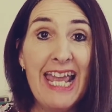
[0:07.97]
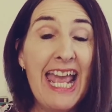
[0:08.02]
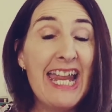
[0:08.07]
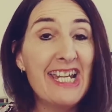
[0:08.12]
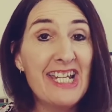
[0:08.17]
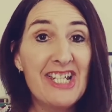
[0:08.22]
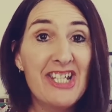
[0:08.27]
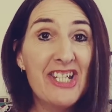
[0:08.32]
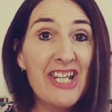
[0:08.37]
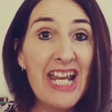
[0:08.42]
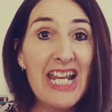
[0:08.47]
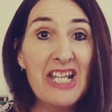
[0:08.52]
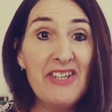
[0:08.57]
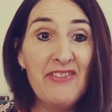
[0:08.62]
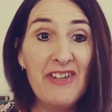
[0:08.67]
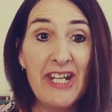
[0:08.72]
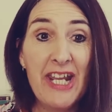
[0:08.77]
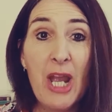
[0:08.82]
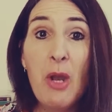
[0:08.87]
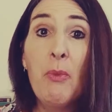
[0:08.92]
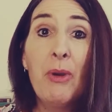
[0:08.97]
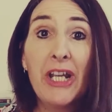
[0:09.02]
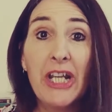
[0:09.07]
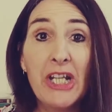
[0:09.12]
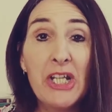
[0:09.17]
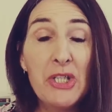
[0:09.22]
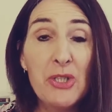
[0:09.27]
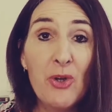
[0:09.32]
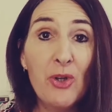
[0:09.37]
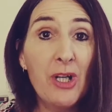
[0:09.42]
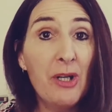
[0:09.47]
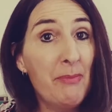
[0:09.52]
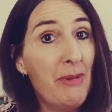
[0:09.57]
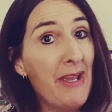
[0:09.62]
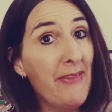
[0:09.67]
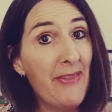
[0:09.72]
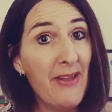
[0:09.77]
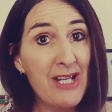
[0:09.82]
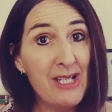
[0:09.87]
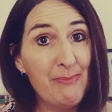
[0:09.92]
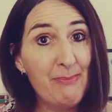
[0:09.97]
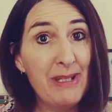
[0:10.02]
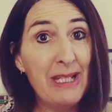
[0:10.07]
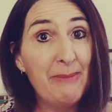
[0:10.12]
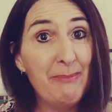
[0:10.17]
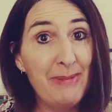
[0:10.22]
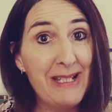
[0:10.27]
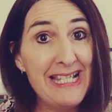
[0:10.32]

and in today's video we're going to talk about those big